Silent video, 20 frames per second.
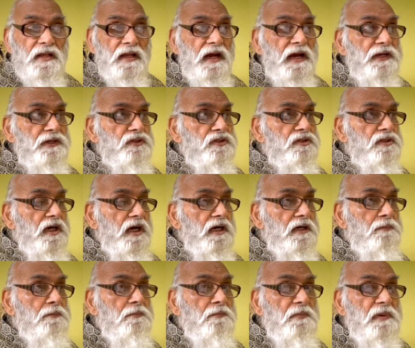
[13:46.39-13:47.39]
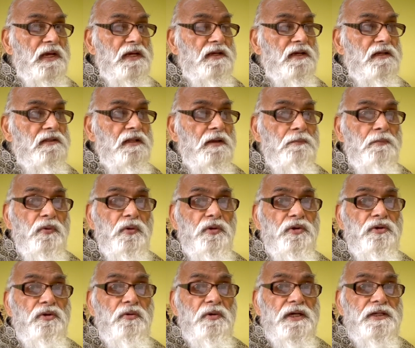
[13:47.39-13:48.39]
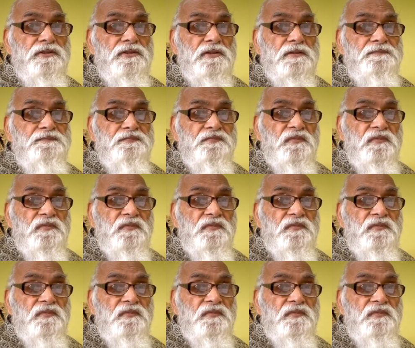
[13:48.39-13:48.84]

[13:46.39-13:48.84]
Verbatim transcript: I start making them more noise.